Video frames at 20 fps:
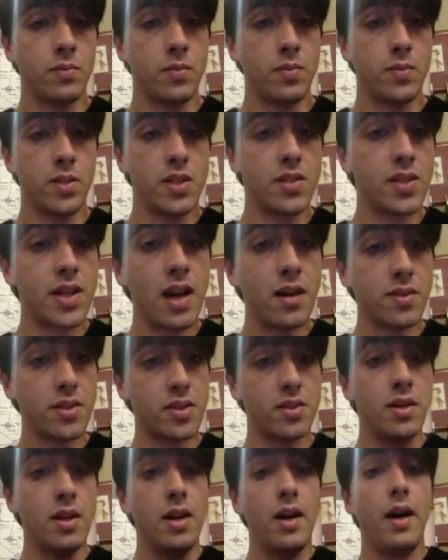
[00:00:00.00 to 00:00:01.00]

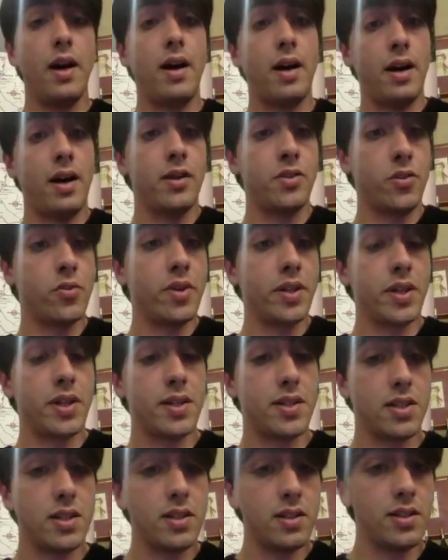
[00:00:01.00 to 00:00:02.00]
discuss during
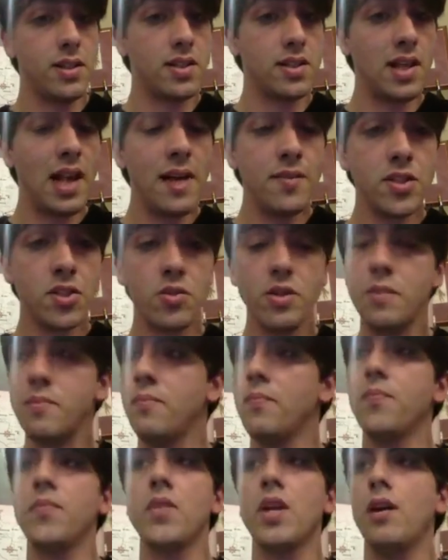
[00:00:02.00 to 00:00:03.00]
this live
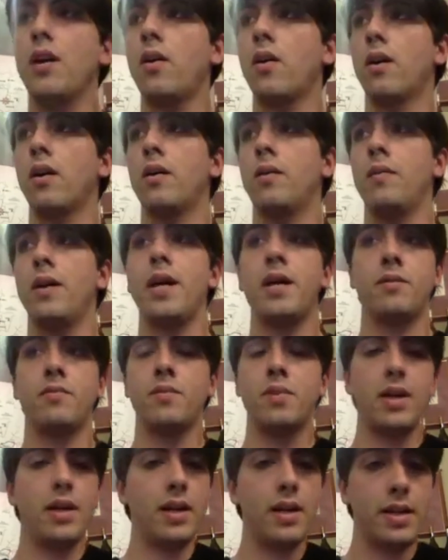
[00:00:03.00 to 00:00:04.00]
stream.
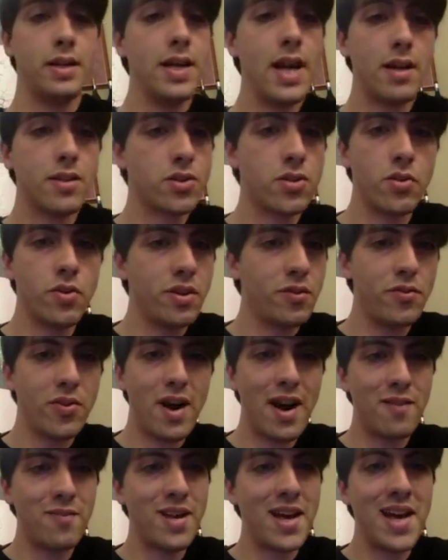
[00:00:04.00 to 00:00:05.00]
Yeah, so if you
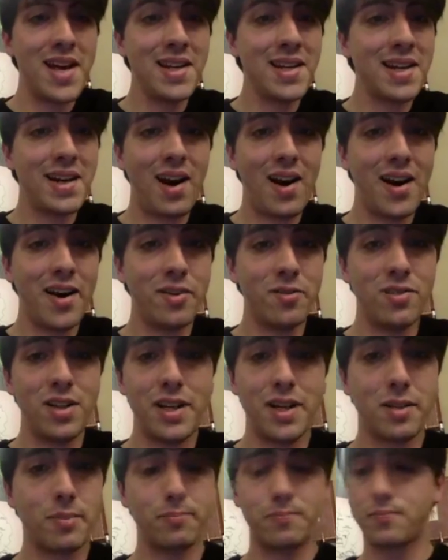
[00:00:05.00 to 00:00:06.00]
have any kind of
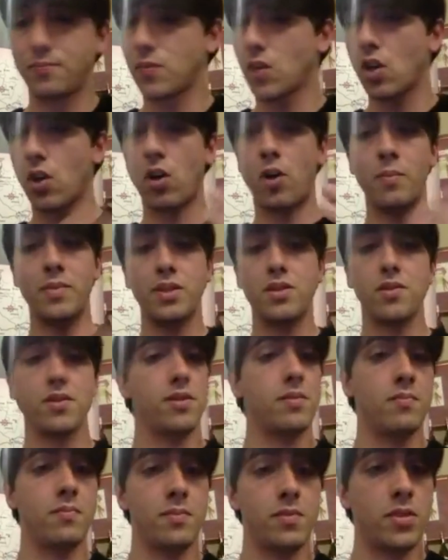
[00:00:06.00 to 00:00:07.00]
like comments
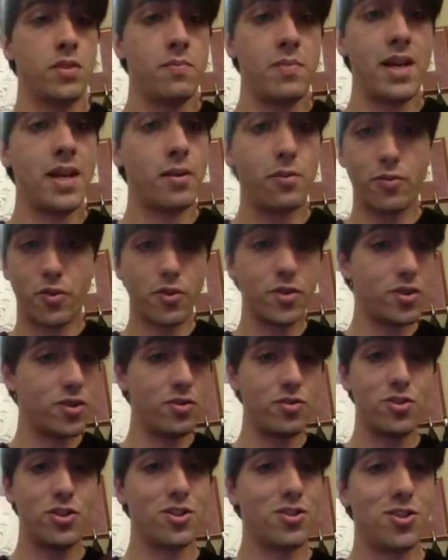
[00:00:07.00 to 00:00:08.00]
to make, of course,
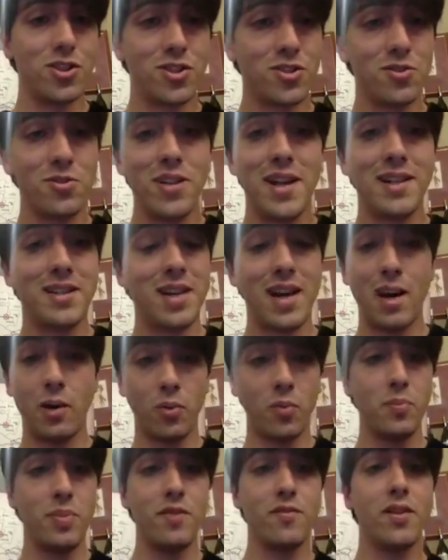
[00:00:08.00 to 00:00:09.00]
just do that. I
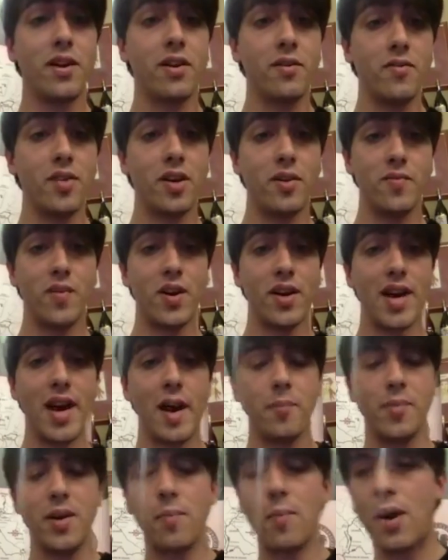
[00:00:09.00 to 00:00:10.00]
would be very
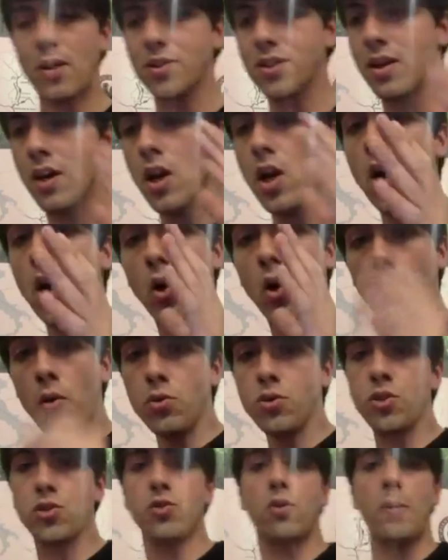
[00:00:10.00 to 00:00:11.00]
happy about.
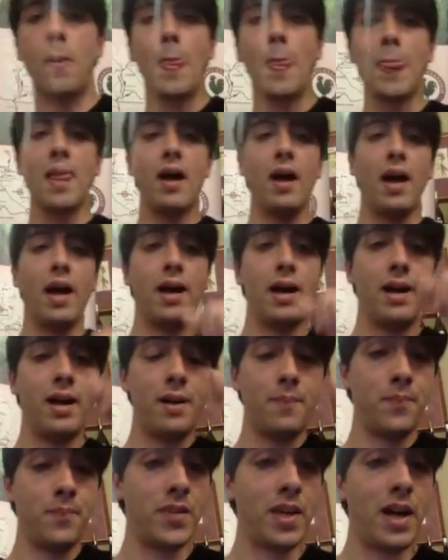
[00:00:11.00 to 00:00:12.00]
Also,
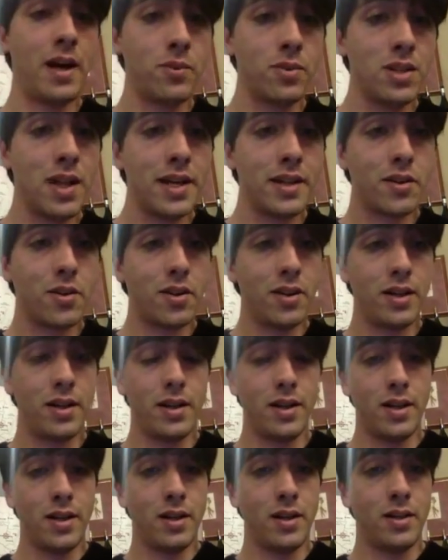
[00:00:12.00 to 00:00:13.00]
I would like
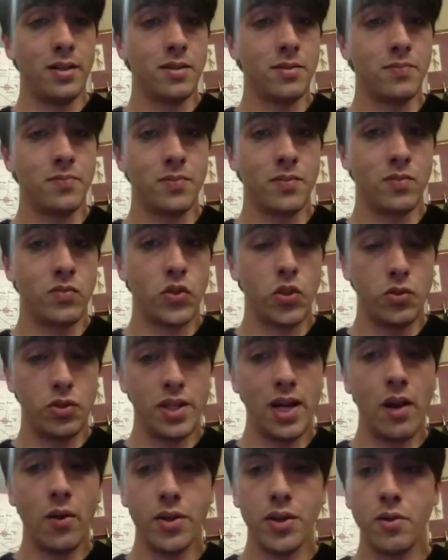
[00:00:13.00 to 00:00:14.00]
to
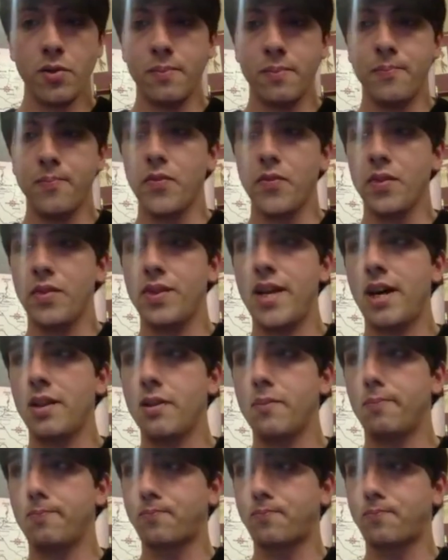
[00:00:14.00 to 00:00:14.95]
tell you that